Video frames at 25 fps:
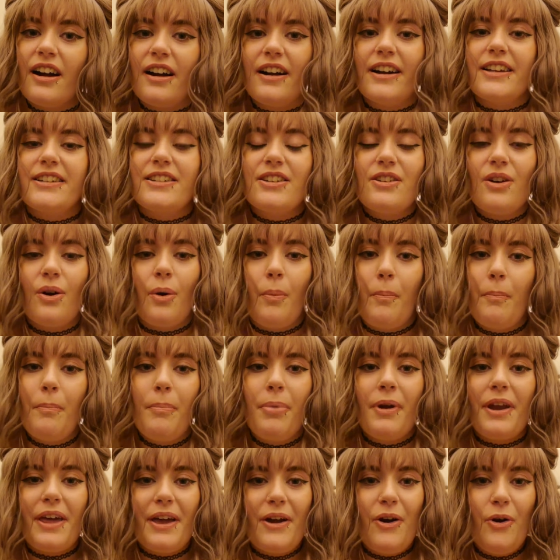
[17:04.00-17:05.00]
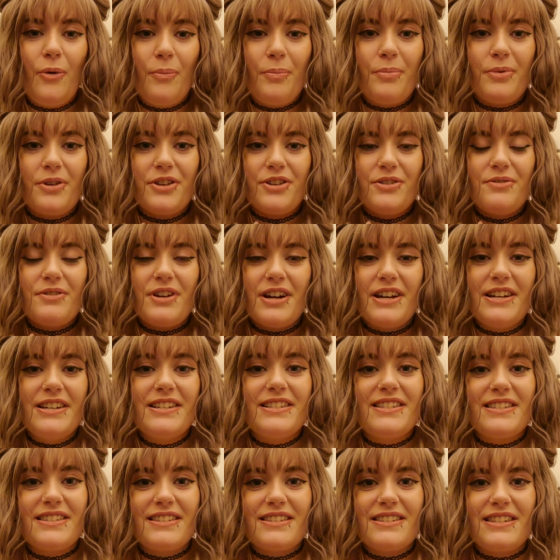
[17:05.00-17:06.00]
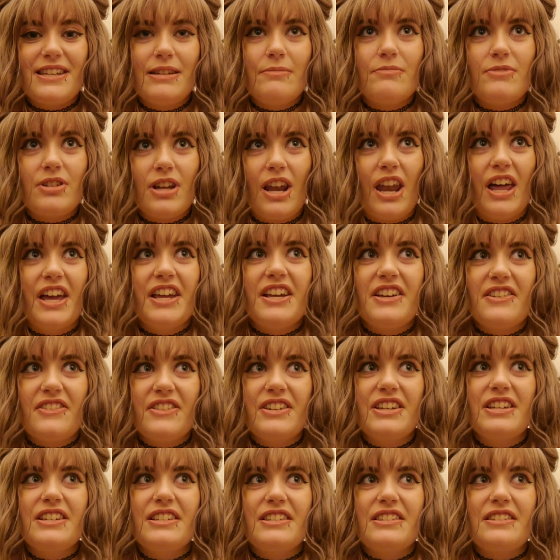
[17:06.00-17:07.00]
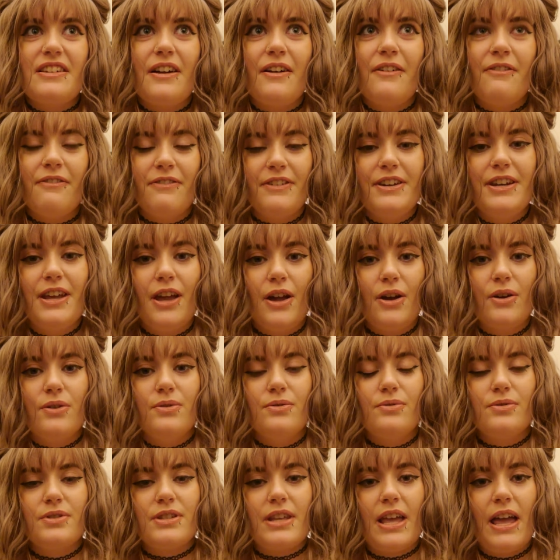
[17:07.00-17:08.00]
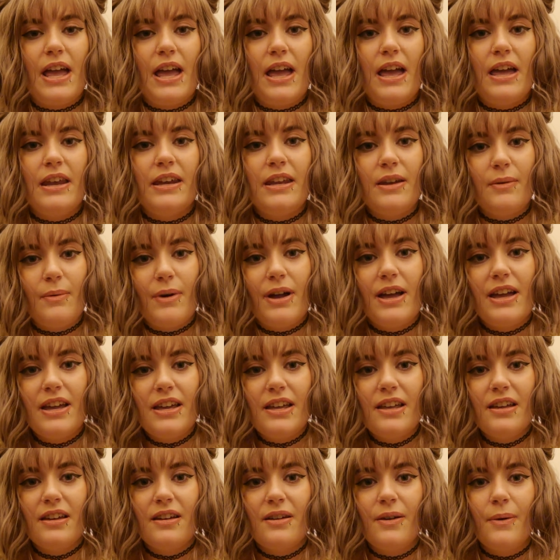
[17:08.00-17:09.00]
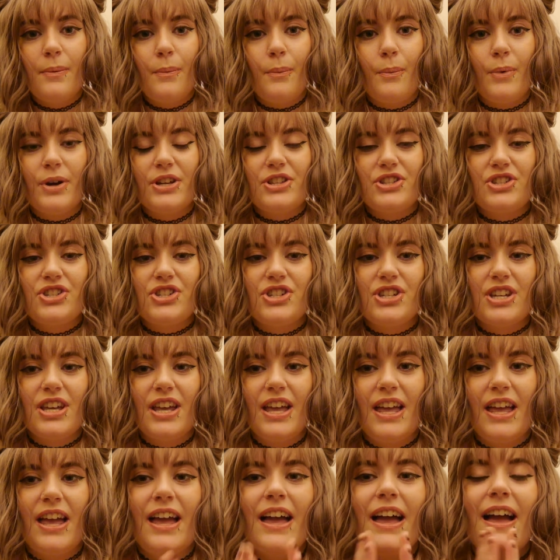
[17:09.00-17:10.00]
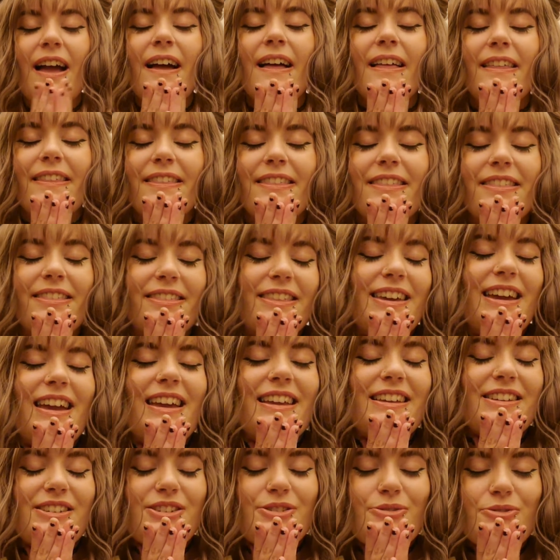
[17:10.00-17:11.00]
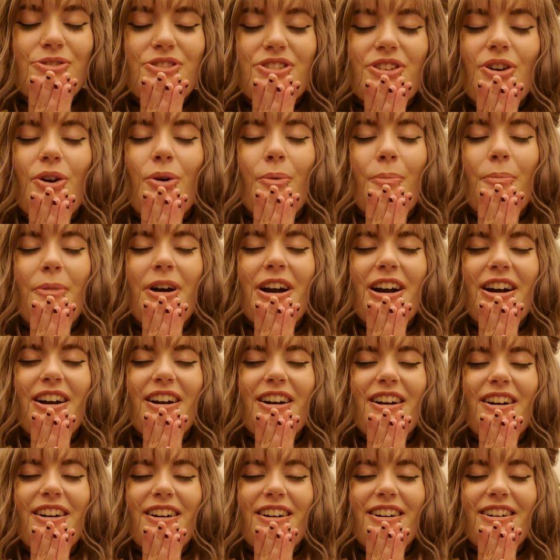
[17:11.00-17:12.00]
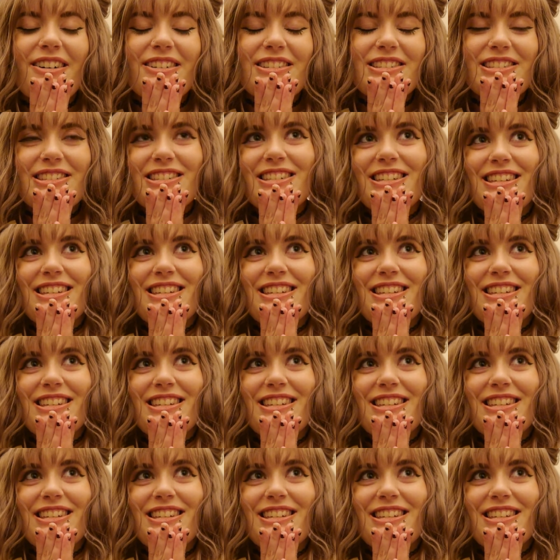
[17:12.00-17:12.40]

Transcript: I don't know. But I hope you guys seem to like these videos anyway. Which, thank you so much.